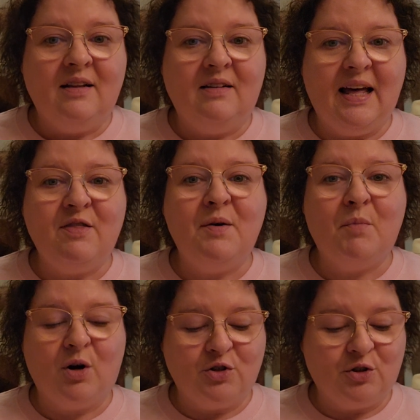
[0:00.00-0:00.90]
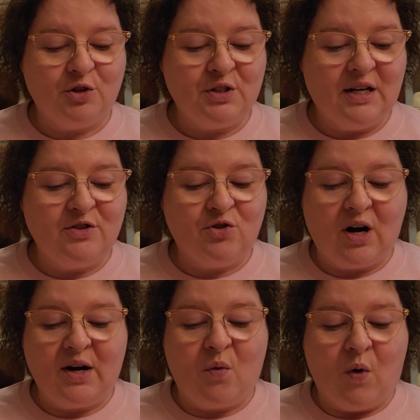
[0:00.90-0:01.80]
led the marchers
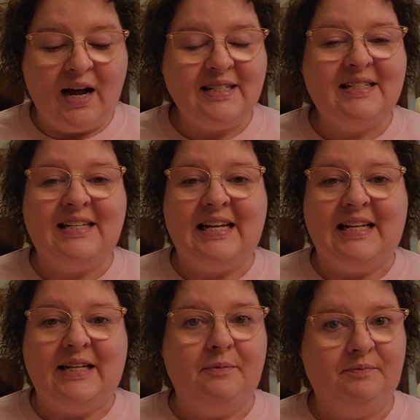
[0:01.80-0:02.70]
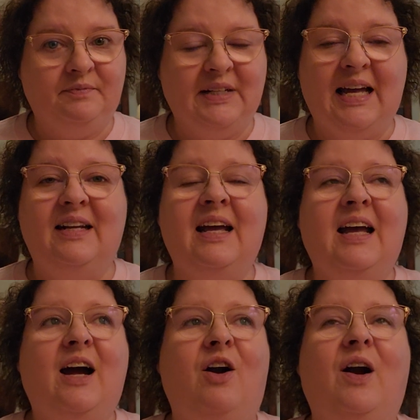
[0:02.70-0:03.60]
astride a white steed. And
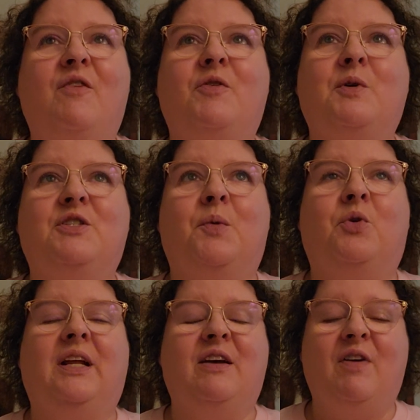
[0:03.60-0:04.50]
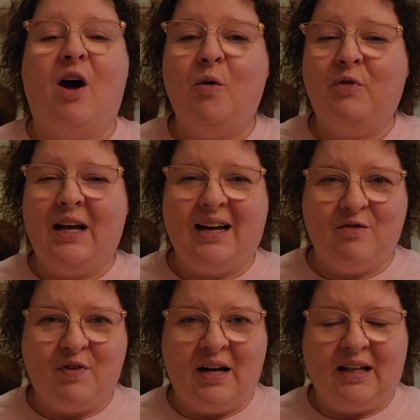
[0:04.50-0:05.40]
her outfit was so pretty. Hopefully I
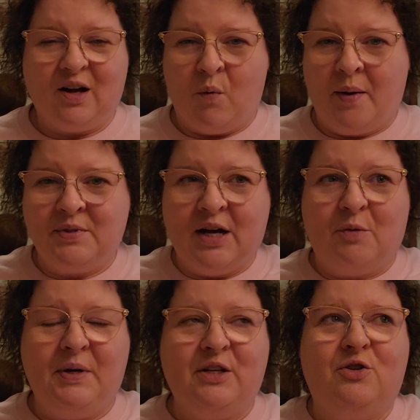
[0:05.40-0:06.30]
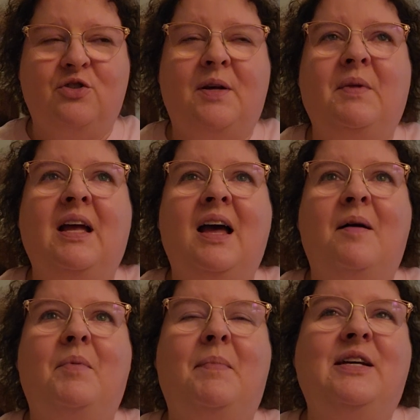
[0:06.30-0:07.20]
can find like a website or pictures or something.
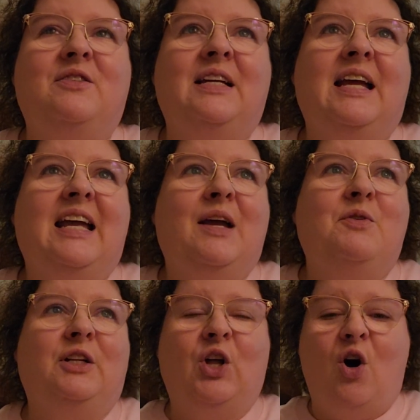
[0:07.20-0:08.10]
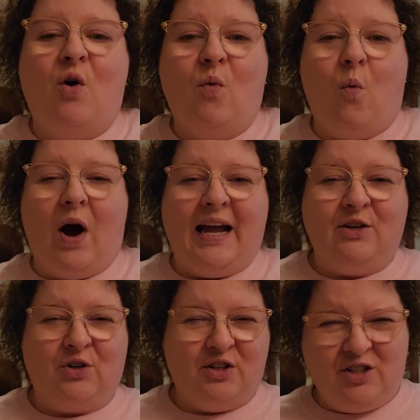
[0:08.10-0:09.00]
But basically, it was a long
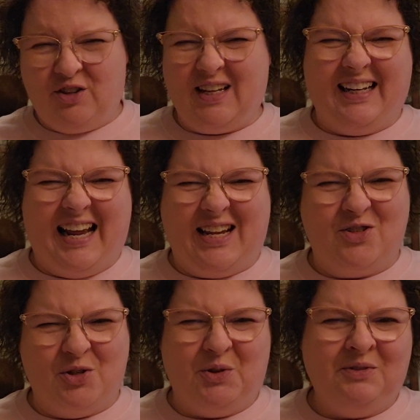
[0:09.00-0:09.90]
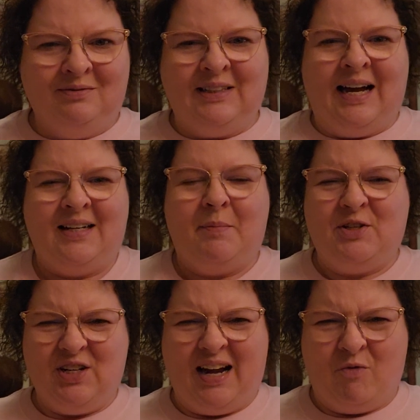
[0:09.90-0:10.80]
white dress. She looked like an angel, kind of. I mean,
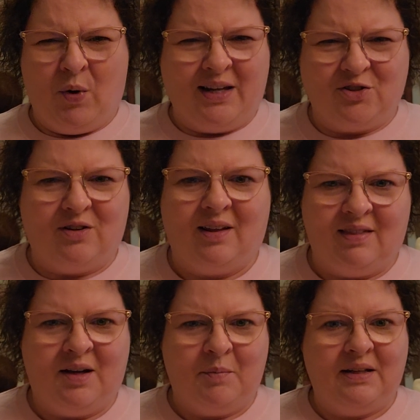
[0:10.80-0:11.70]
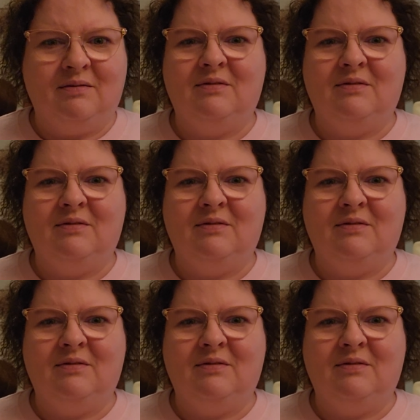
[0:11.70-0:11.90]
she didn't have wings or anything, but